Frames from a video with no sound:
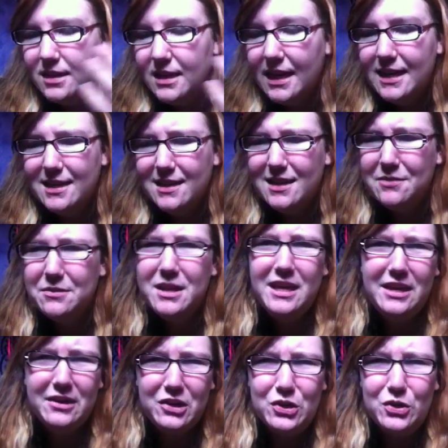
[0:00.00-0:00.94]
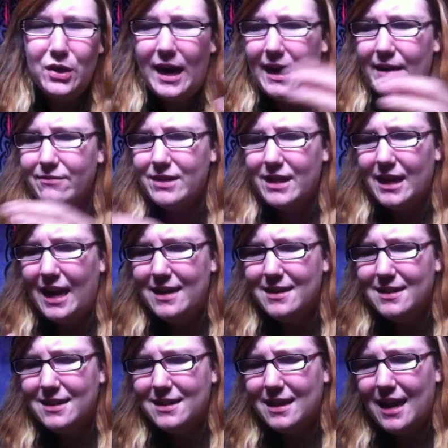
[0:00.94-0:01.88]
And it's not really a craft, I
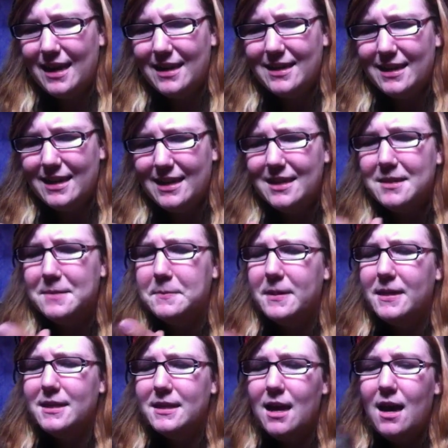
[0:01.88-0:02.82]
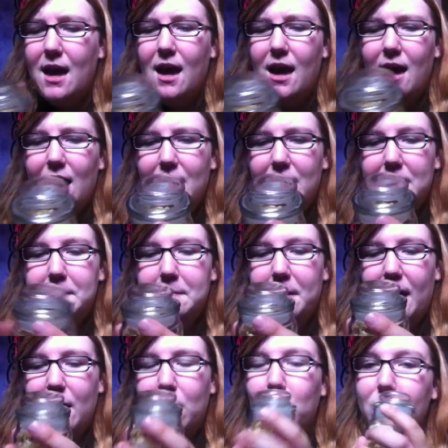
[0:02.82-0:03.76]
guess. It kind of is, but
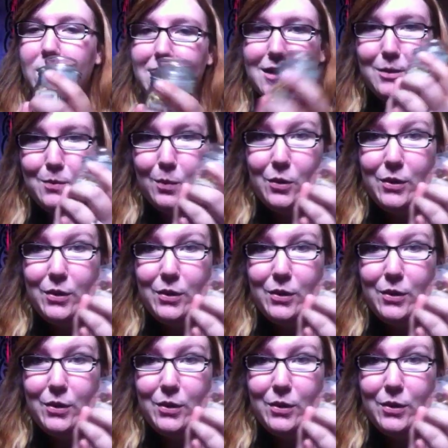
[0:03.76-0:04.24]
I wanted to